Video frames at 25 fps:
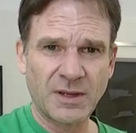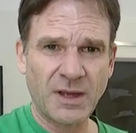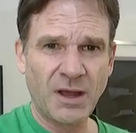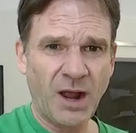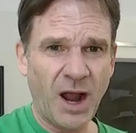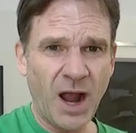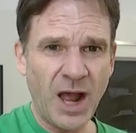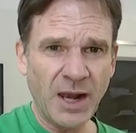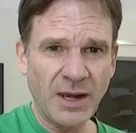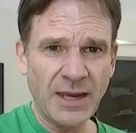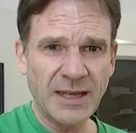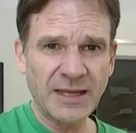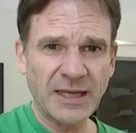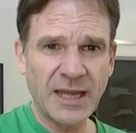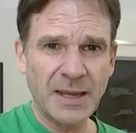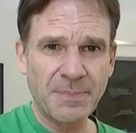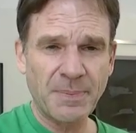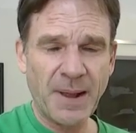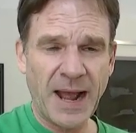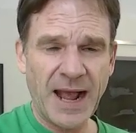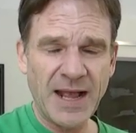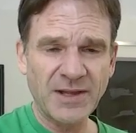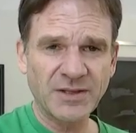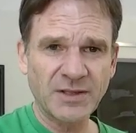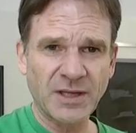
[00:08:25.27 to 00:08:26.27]
All I keep
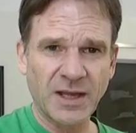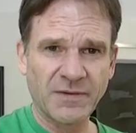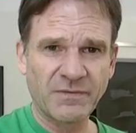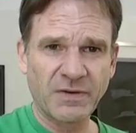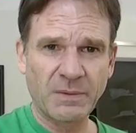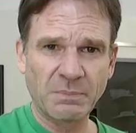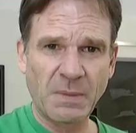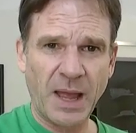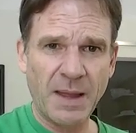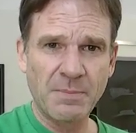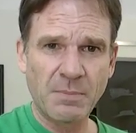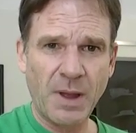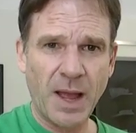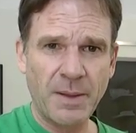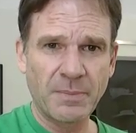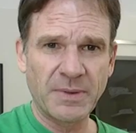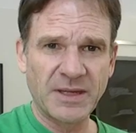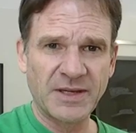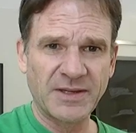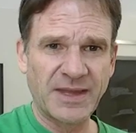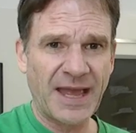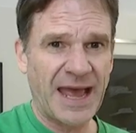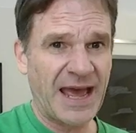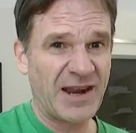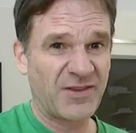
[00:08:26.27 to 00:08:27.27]
asking from my mom
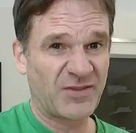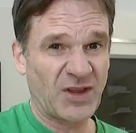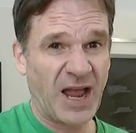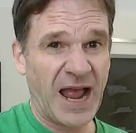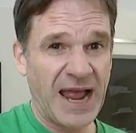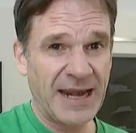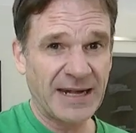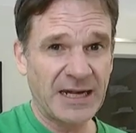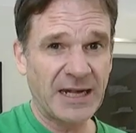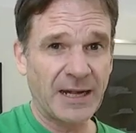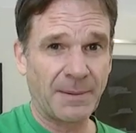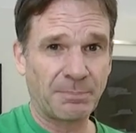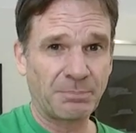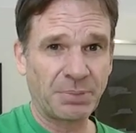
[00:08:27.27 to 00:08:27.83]
and dad is I need a